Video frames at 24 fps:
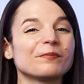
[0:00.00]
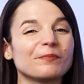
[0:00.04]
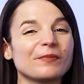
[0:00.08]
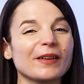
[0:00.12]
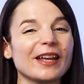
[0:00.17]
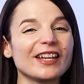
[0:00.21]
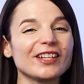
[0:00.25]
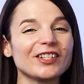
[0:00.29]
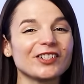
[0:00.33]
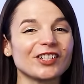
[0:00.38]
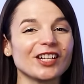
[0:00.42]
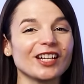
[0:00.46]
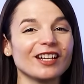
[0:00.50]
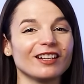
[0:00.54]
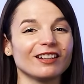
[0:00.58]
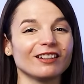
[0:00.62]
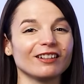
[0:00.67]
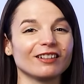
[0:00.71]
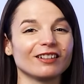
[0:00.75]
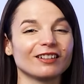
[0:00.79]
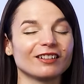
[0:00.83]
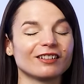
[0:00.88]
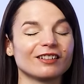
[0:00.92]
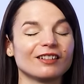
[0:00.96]

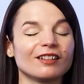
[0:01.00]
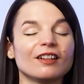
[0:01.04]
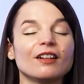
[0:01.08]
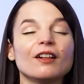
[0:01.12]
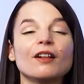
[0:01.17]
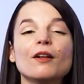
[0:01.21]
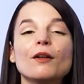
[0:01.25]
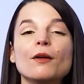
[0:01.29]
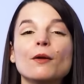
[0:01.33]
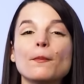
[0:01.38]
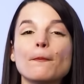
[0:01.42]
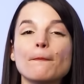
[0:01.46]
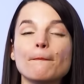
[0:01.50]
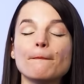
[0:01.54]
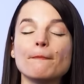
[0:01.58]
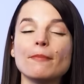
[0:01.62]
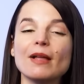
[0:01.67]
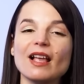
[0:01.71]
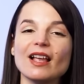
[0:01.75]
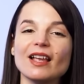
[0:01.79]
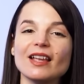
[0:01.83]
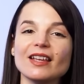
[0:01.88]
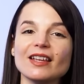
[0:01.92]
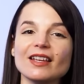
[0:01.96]
Beijing.
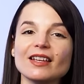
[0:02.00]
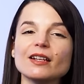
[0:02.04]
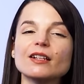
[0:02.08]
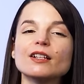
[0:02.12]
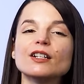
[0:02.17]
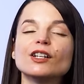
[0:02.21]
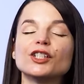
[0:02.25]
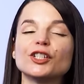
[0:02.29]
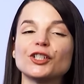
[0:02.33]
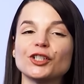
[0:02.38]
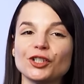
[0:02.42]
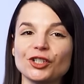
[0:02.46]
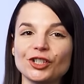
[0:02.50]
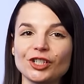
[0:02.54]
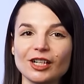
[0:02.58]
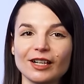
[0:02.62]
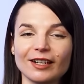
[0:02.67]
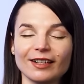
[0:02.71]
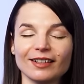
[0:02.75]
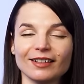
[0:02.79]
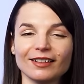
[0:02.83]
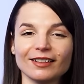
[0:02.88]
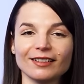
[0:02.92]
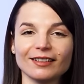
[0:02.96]

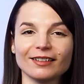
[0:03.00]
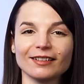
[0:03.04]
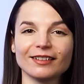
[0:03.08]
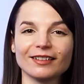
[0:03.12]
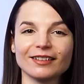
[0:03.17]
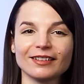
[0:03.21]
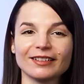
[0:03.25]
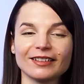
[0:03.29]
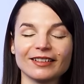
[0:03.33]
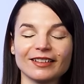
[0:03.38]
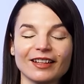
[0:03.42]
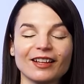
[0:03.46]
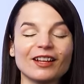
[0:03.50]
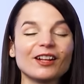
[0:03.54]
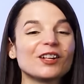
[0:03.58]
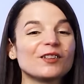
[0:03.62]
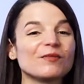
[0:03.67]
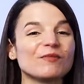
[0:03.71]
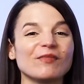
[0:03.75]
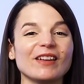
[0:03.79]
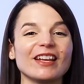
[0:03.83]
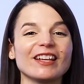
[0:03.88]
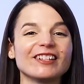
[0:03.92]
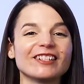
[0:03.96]
Beijing.
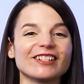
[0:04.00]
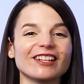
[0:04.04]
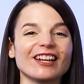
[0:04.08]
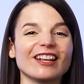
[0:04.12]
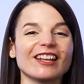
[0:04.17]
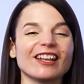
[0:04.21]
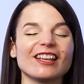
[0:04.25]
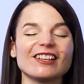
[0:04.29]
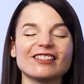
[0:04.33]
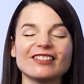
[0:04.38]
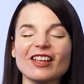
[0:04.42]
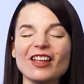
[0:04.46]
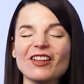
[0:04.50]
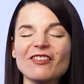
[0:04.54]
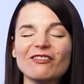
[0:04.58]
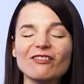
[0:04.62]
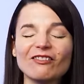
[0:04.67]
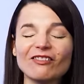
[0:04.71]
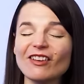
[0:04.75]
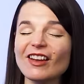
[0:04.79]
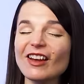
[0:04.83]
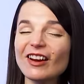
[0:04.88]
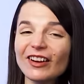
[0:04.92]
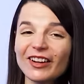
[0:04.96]
Beijing is a
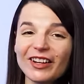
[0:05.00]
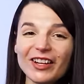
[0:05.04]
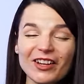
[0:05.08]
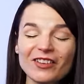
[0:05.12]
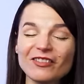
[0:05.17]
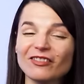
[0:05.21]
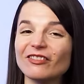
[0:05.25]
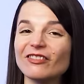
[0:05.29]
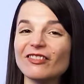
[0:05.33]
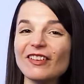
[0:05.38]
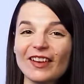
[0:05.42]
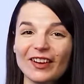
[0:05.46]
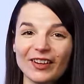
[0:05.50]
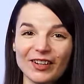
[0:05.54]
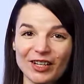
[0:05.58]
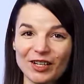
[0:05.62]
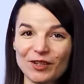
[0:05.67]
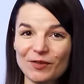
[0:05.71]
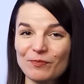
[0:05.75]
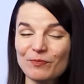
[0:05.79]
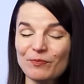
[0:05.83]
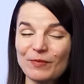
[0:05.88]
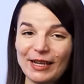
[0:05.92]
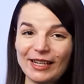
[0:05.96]
very,
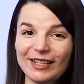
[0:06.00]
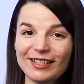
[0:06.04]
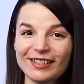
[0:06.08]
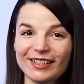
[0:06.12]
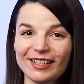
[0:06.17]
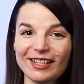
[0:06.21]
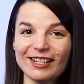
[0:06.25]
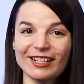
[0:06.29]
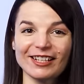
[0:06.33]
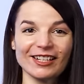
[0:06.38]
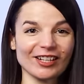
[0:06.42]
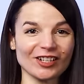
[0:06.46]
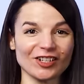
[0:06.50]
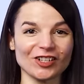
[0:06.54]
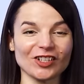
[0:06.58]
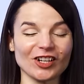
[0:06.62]
very big city in